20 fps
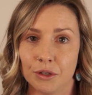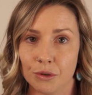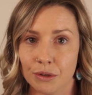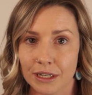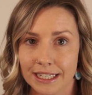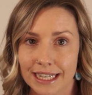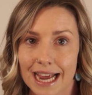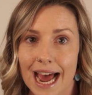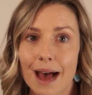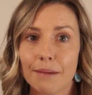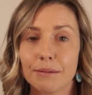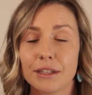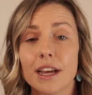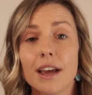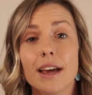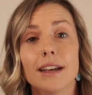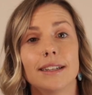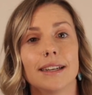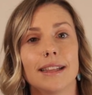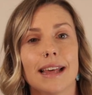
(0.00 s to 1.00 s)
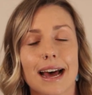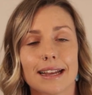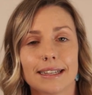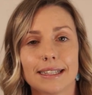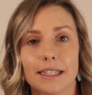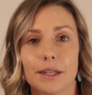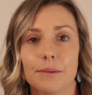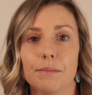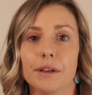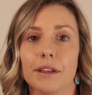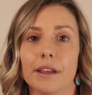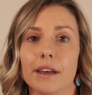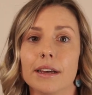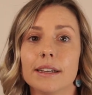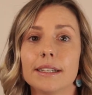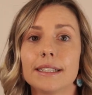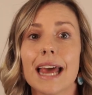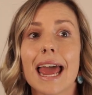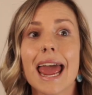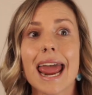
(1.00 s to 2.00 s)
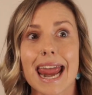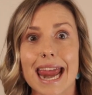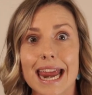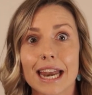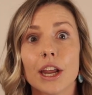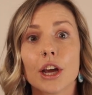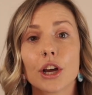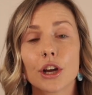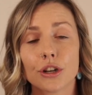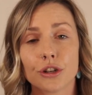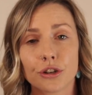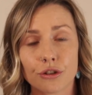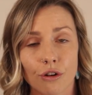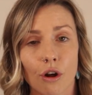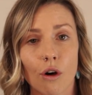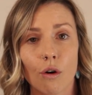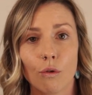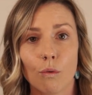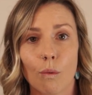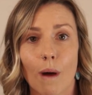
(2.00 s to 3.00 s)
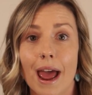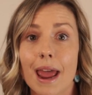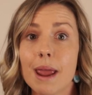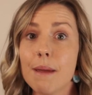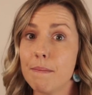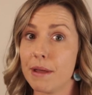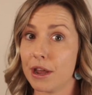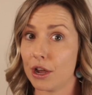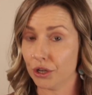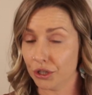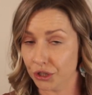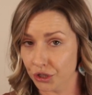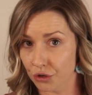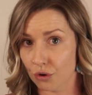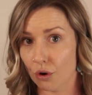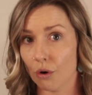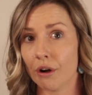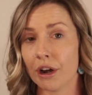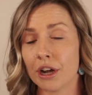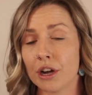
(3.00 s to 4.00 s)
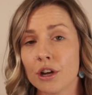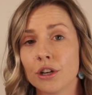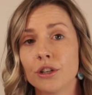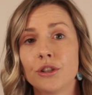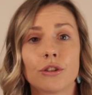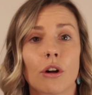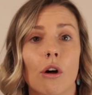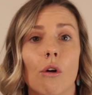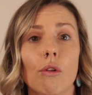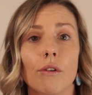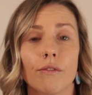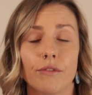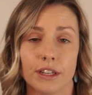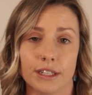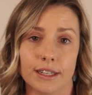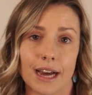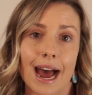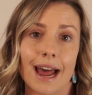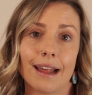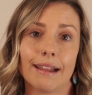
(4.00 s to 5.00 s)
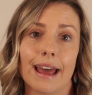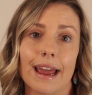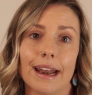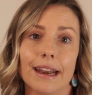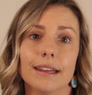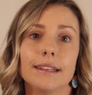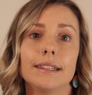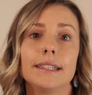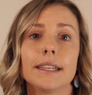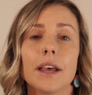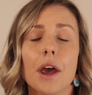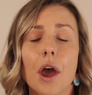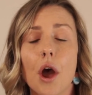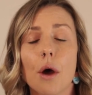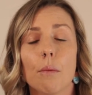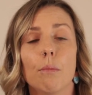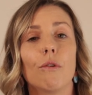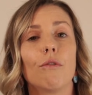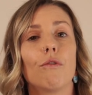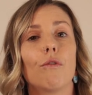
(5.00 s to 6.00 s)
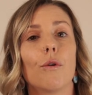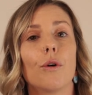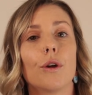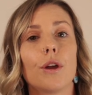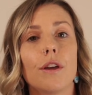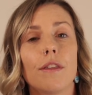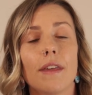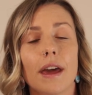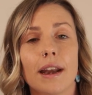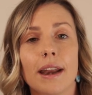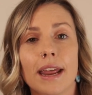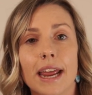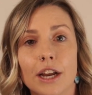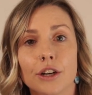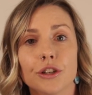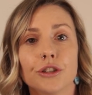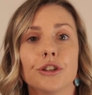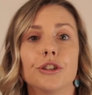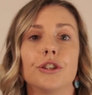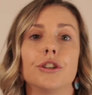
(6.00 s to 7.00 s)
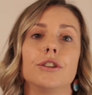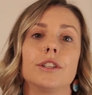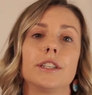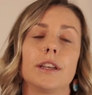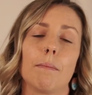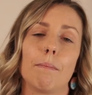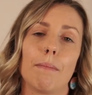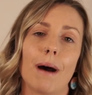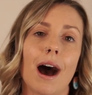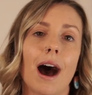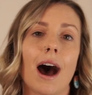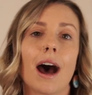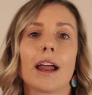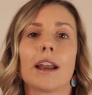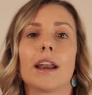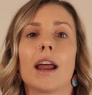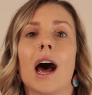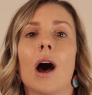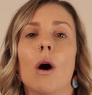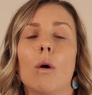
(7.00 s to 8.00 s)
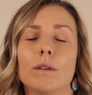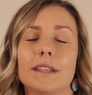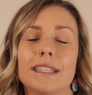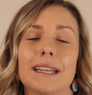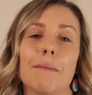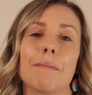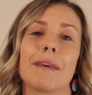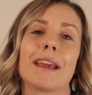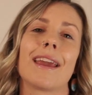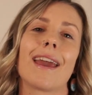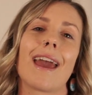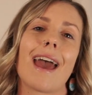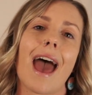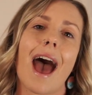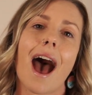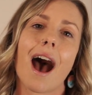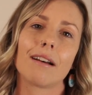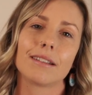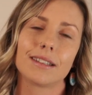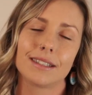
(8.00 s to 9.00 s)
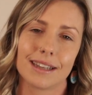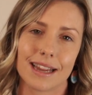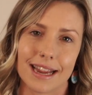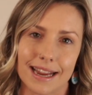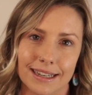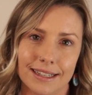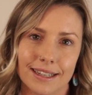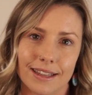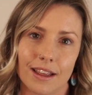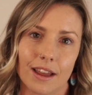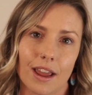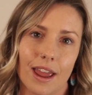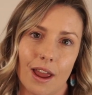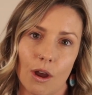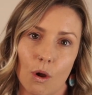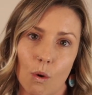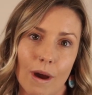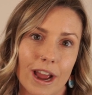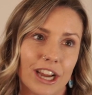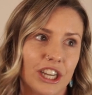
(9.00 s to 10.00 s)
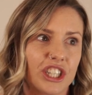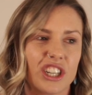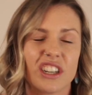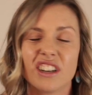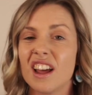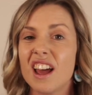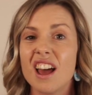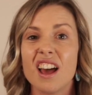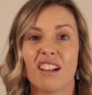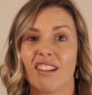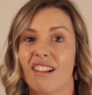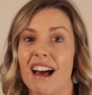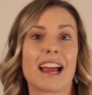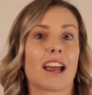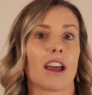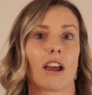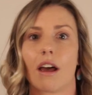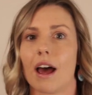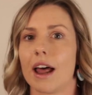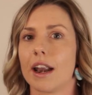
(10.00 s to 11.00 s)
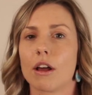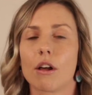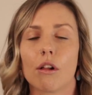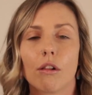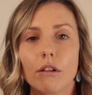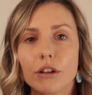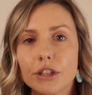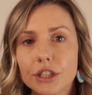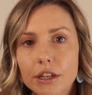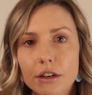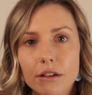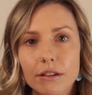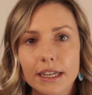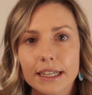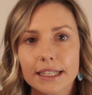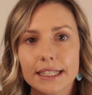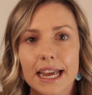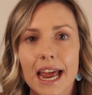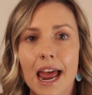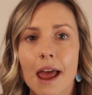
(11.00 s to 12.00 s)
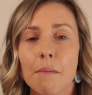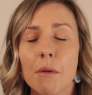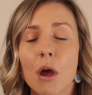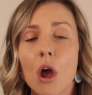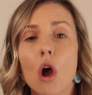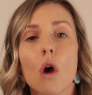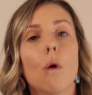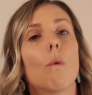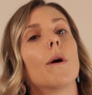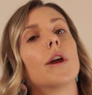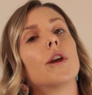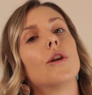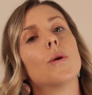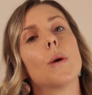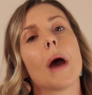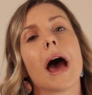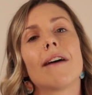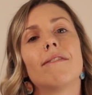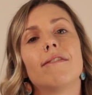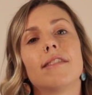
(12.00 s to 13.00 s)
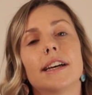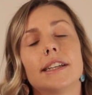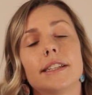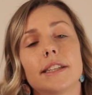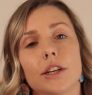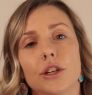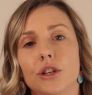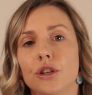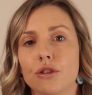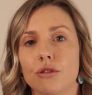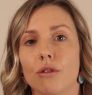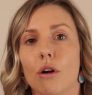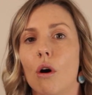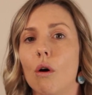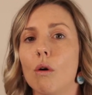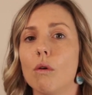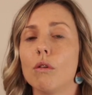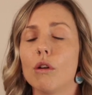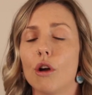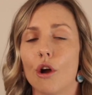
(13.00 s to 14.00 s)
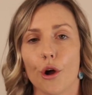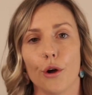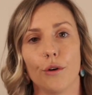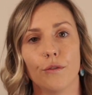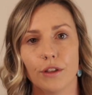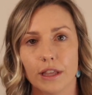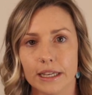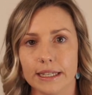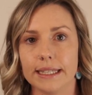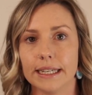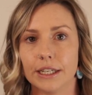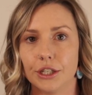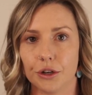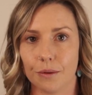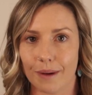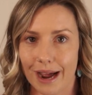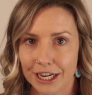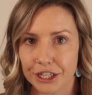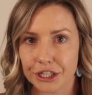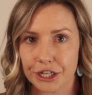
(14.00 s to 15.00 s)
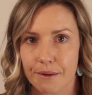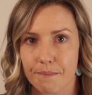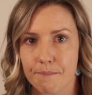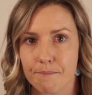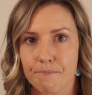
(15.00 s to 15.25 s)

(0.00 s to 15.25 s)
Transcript: to adapt to that stimulus in a controlled way, because you're in control of the dilators, before you then introduce a partner or something else into the equation, like a gynaecological exam, where you have less control over the situation.